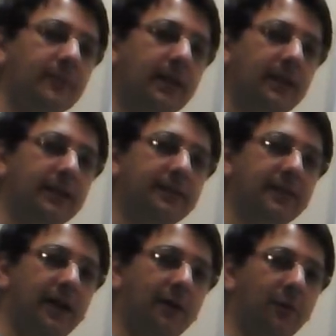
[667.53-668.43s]
and
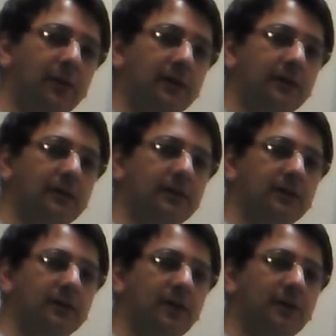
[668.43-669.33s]
that will,
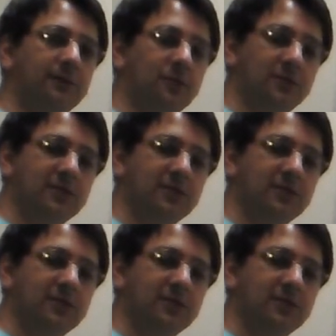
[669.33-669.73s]
of course,